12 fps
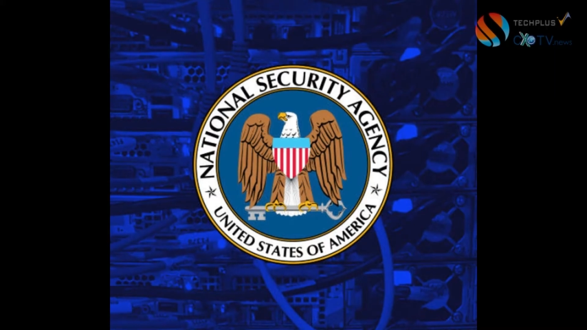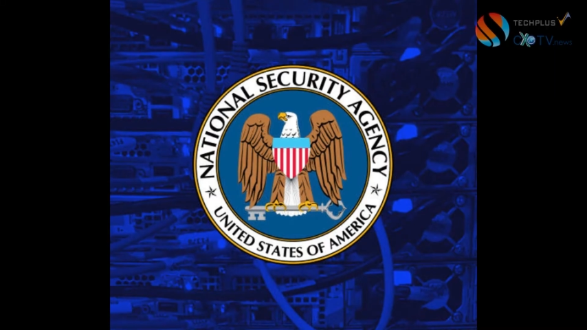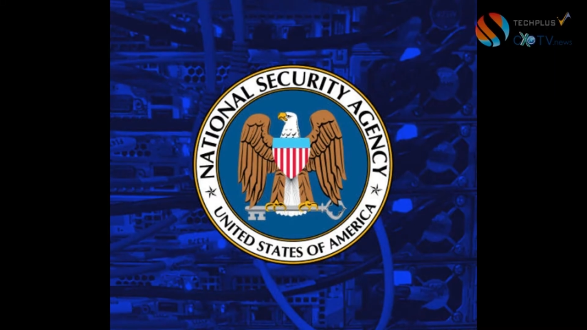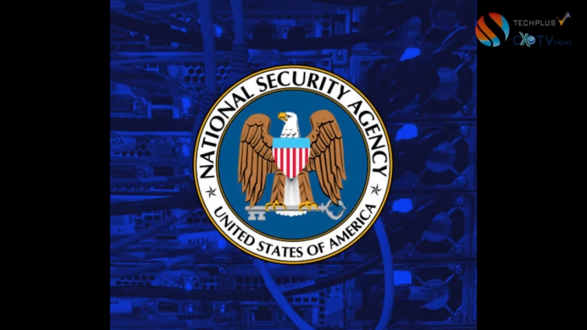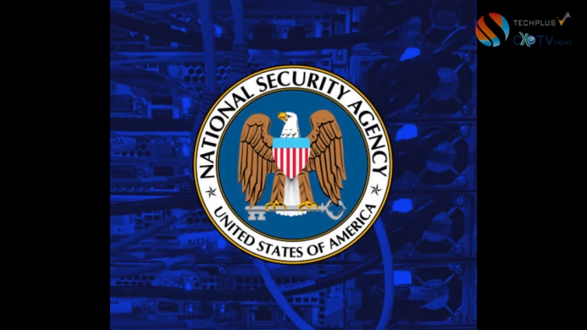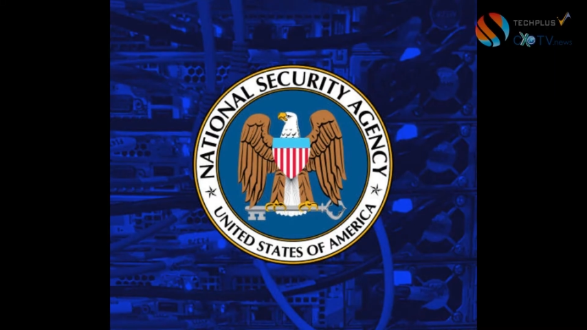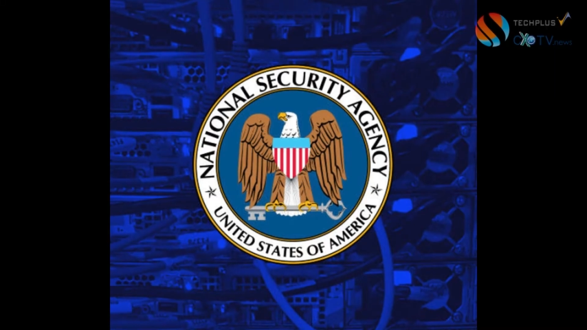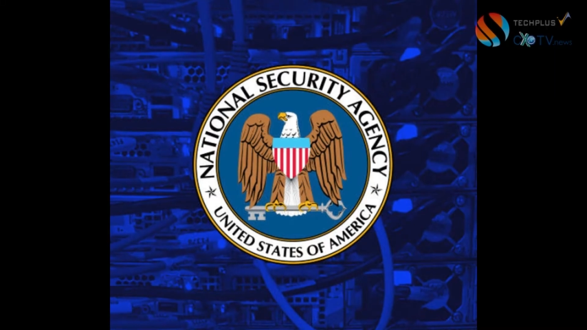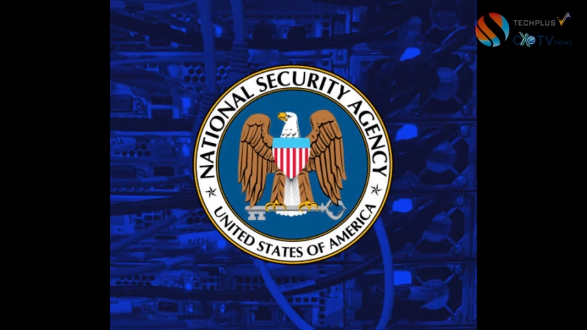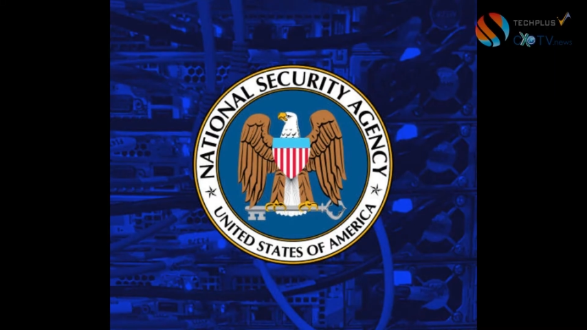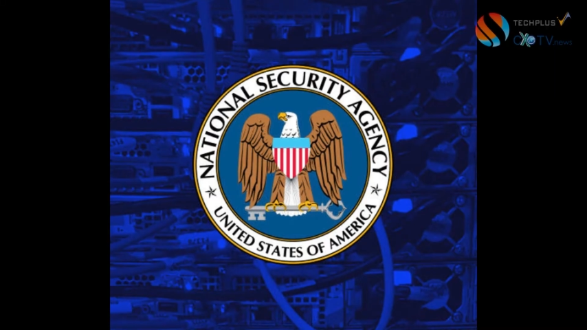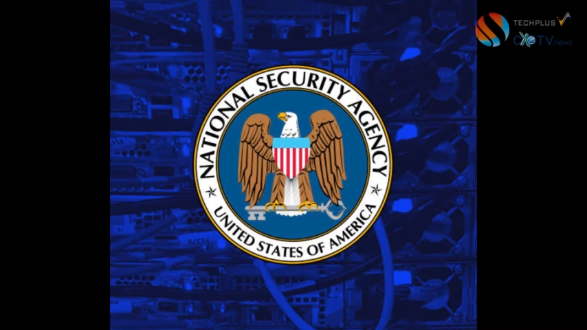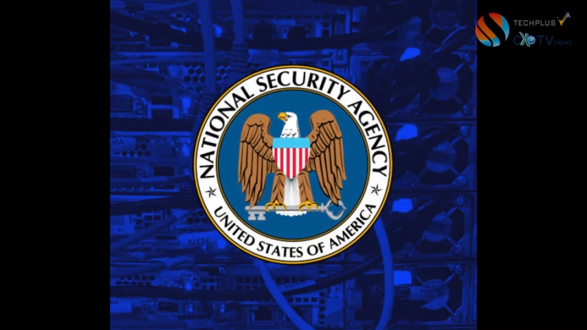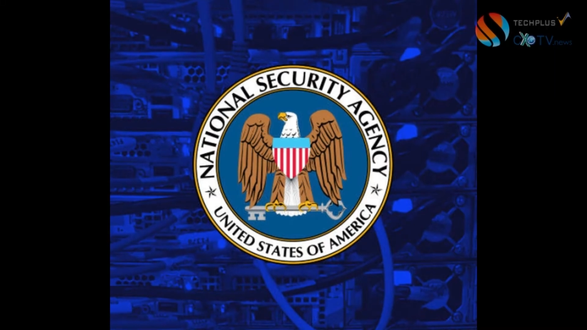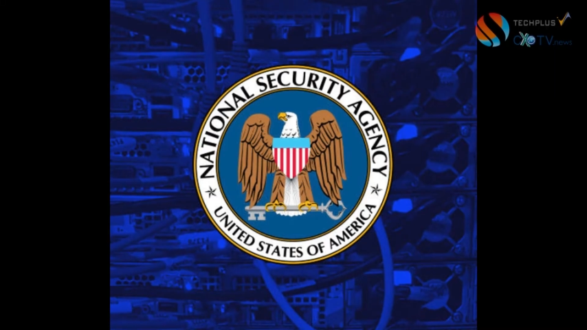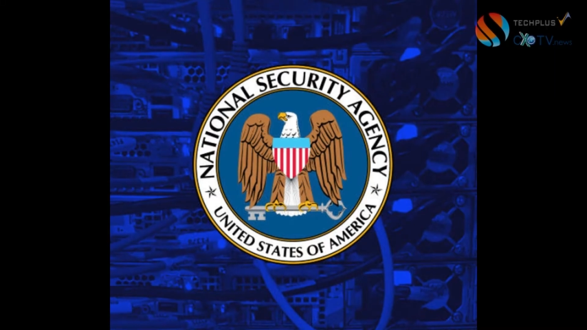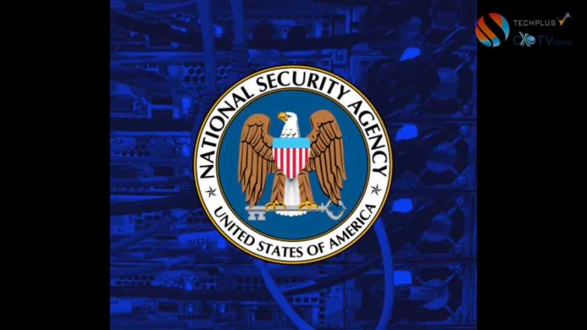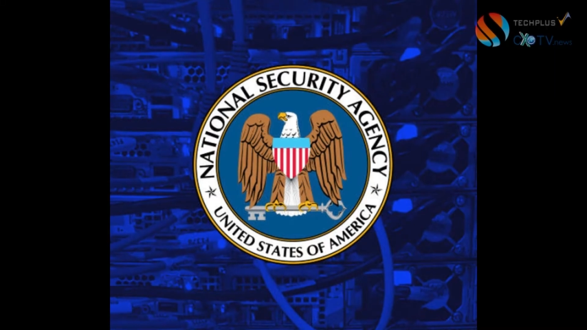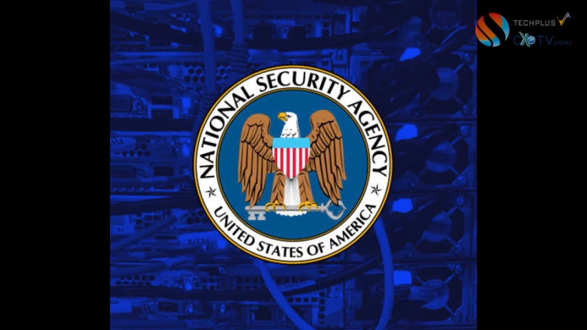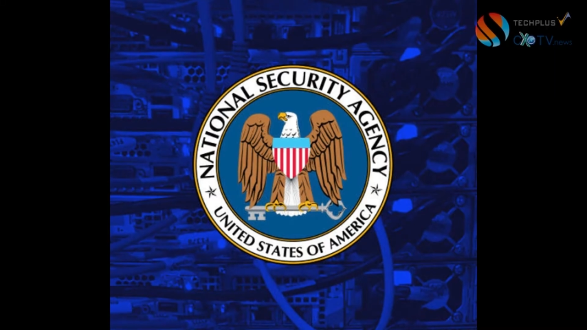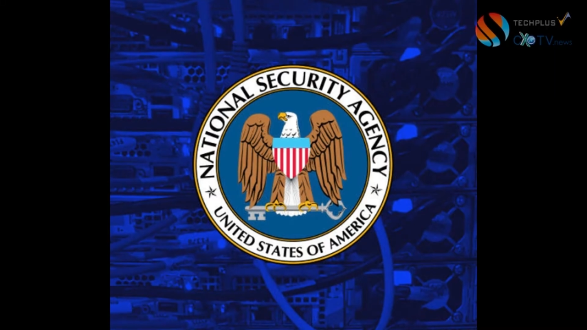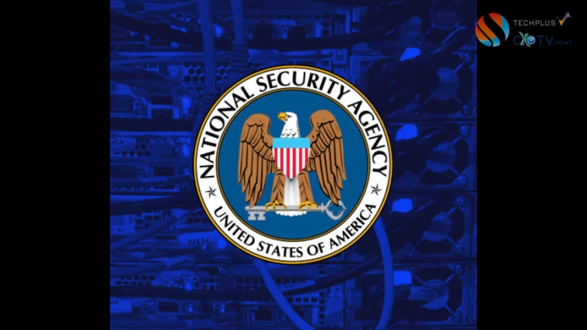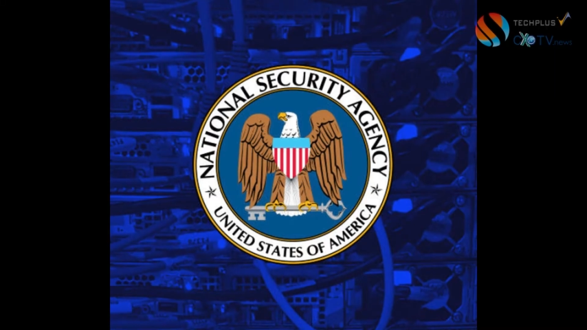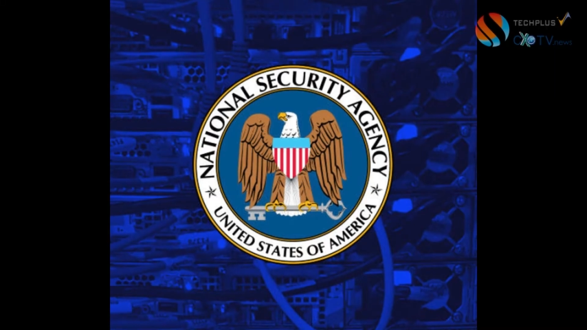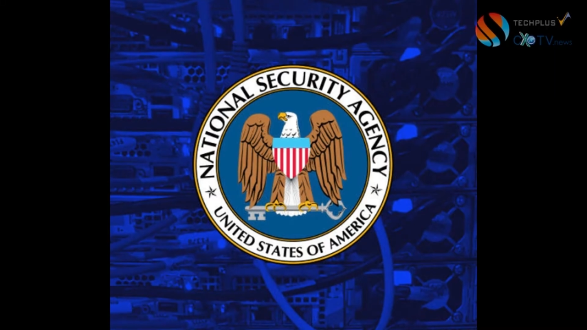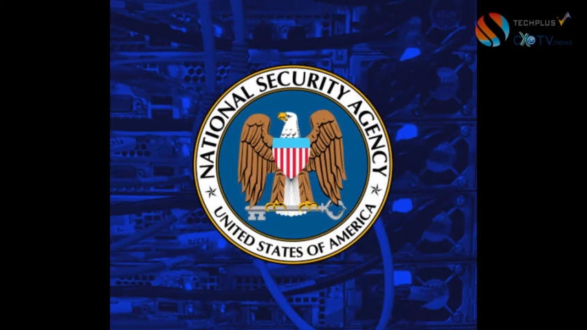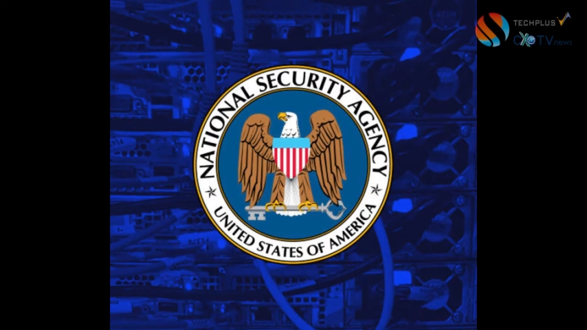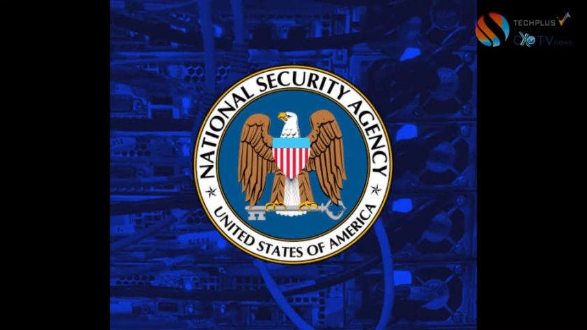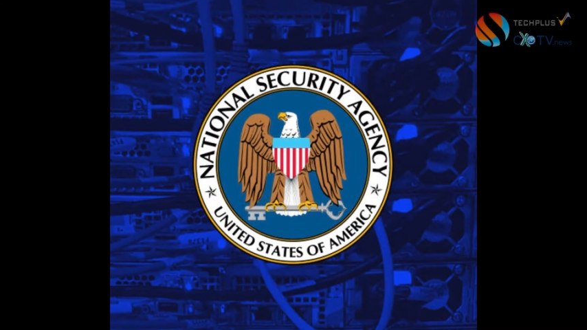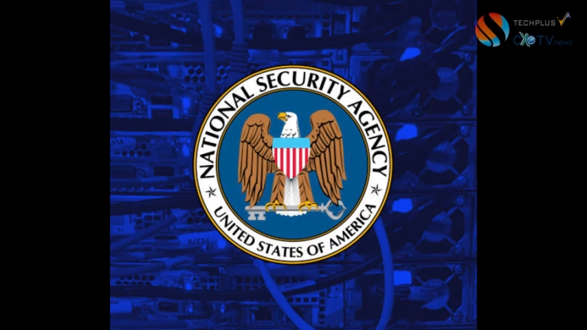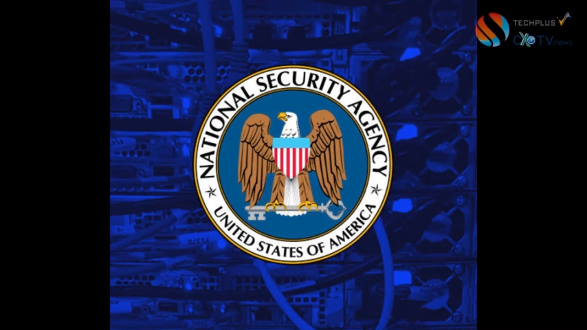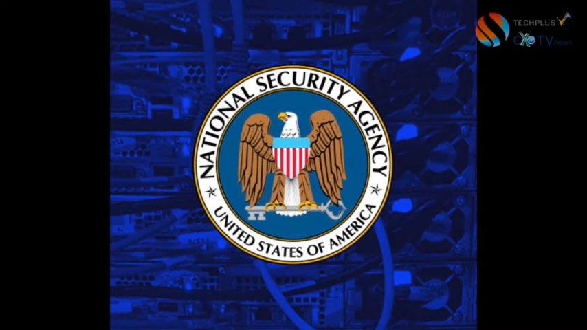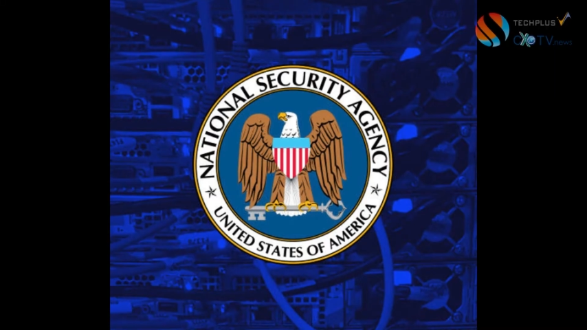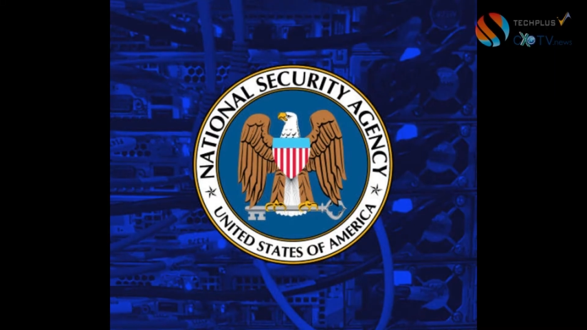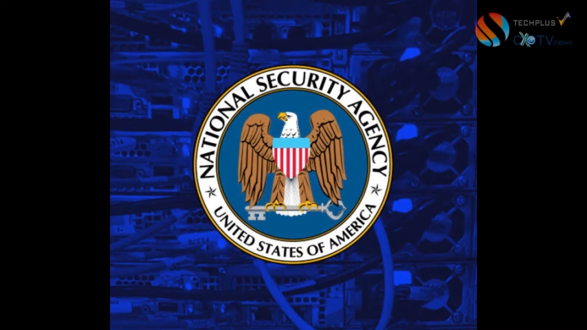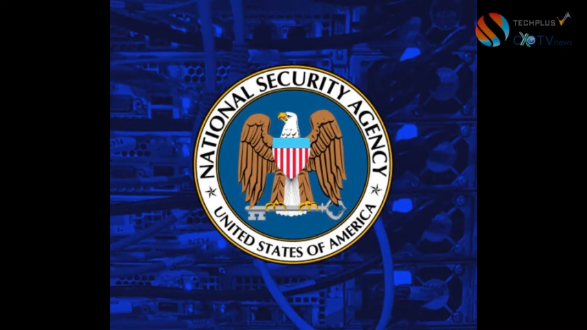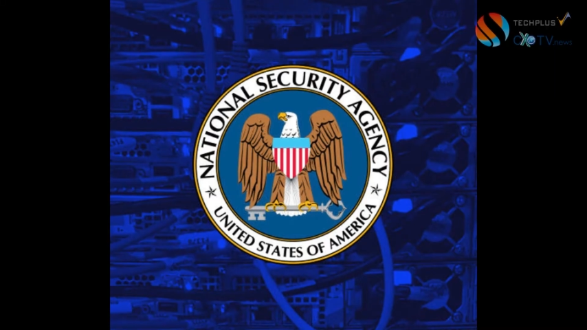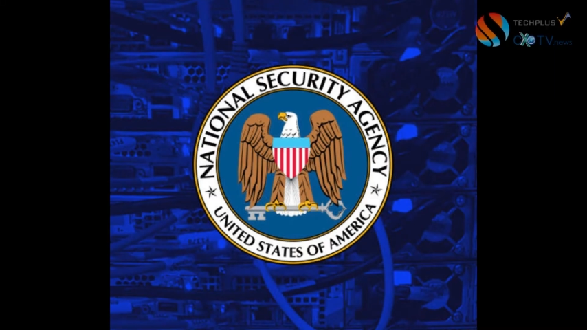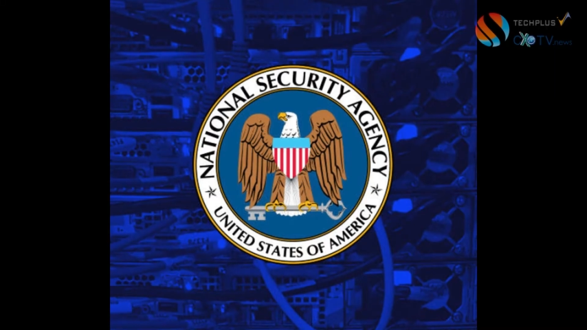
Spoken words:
No face is visible, so there are no lips to read.